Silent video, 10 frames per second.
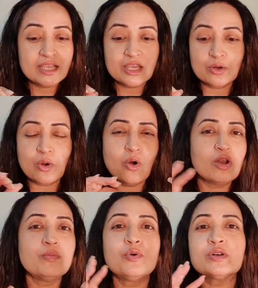
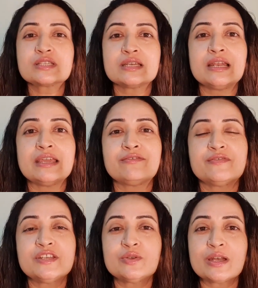Almost in like
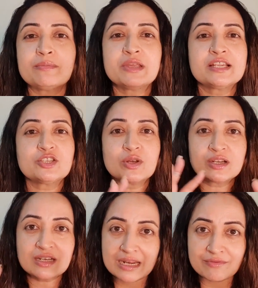15-20 minutes, you're
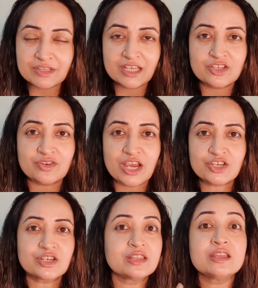done with the
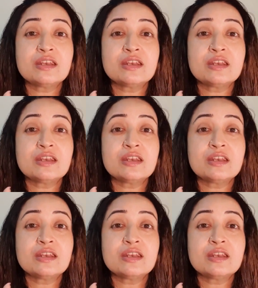extraction and they